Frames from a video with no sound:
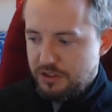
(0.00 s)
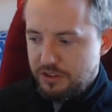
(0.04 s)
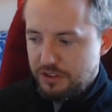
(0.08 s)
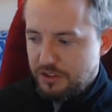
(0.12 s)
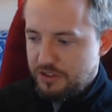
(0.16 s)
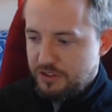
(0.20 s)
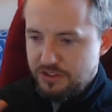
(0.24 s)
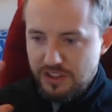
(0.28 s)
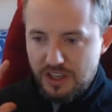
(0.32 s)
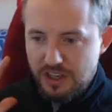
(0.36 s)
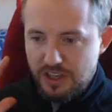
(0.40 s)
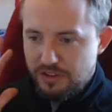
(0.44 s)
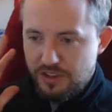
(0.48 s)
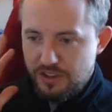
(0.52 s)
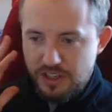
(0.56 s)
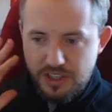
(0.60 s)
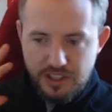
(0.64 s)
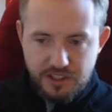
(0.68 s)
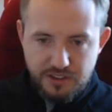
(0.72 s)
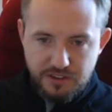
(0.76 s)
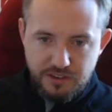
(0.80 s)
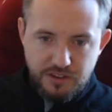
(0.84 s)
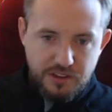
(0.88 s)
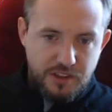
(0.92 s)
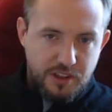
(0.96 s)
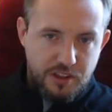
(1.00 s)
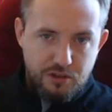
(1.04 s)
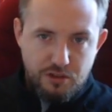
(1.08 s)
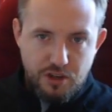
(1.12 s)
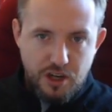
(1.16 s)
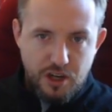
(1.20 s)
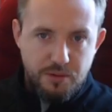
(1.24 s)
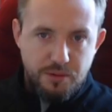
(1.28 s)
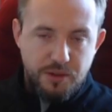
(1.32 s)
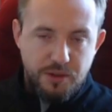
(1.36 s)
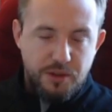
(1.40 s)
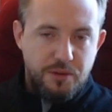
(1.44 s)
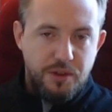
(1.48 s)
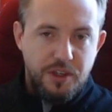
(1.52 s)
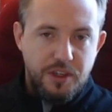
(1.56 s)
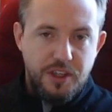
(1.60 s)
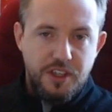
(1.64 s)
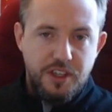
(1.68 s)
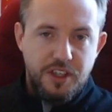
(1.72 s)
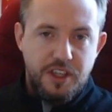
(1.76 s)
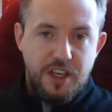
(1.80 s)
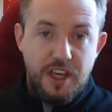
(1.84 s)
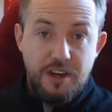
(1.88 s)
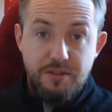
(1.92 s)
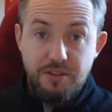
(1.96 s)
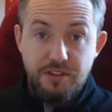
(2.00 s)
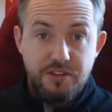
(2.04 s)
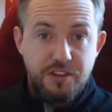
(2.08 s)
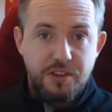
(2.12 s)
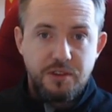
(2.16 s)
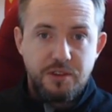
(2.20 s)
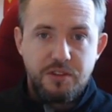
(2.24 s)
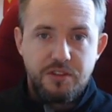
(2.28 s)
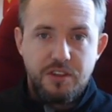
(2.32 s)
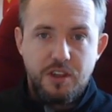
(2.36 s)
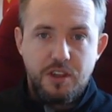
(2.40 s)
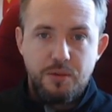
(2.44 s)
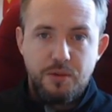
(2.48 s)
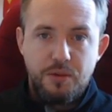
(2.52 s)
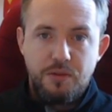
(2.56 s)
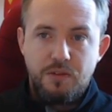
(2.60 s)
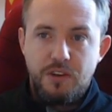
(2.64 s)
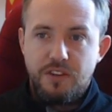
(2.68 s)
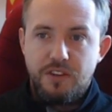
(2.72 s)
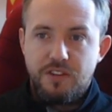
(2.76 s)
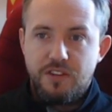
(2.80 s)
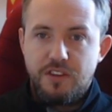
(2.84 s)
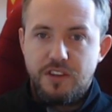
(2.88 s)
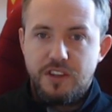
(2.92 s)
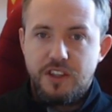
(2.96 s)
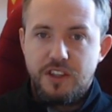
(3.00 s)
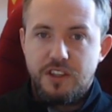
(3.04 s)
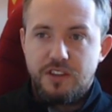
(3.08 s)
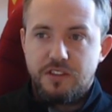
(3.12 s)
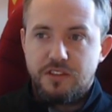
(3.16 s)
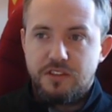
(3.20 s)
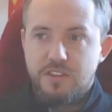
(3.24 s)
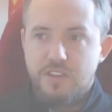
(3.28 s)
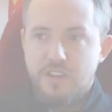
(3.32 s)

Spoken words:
accelerate incredibly quickly every single time you release the disc.